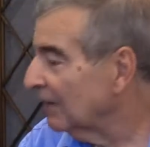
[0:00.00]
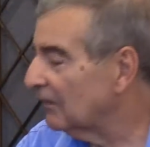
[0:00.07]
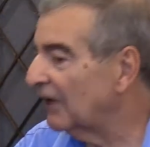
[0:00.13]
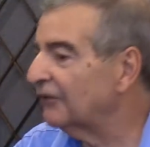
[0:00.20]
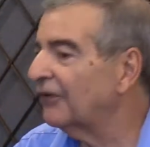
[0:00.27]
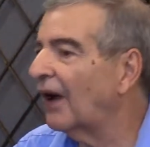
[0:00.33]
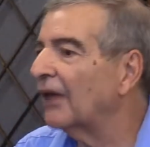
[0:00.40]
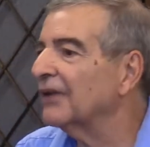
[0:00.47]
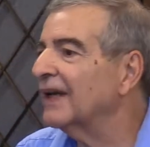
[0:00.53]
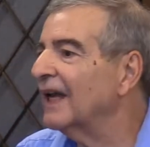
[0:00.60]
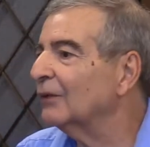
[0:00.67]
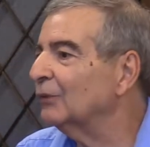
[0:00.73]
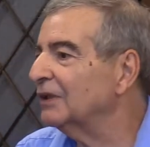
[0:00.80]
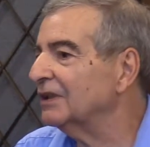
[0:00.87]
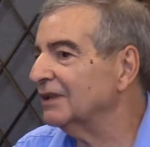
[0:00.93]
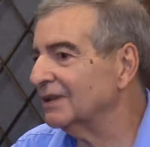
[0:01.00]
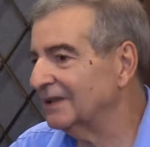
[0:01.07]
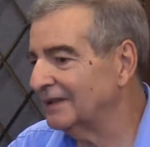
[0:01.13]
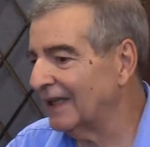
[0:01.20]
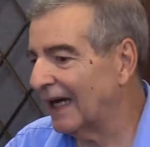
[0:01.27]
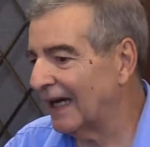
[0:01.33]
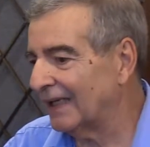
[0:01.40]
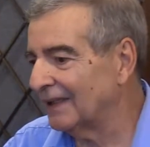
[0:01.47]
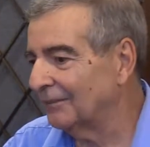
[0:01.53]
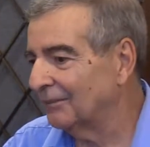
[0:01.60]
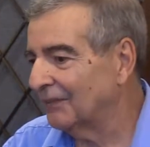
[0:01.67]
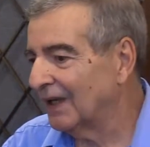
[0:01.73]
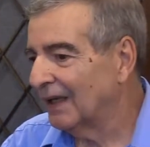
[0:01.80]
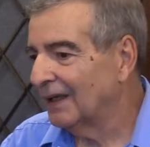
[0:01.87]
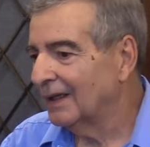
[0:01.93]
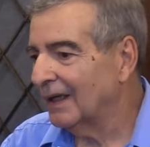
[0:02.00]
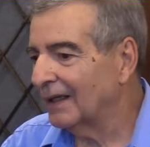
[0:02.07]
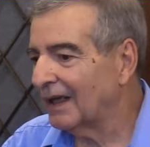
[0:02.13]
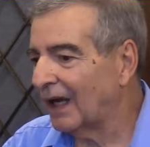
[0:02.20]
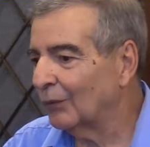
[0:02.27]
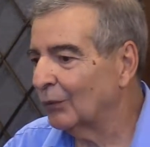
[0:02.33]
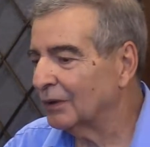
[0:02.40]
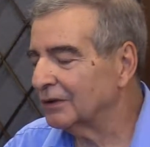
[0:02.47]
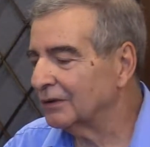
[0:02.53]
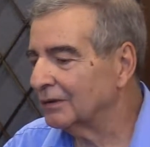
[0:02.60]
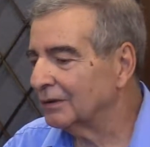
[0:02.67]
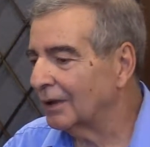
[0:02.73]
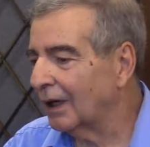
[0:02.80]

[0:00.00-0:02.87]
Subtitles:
My father had recently died, and I was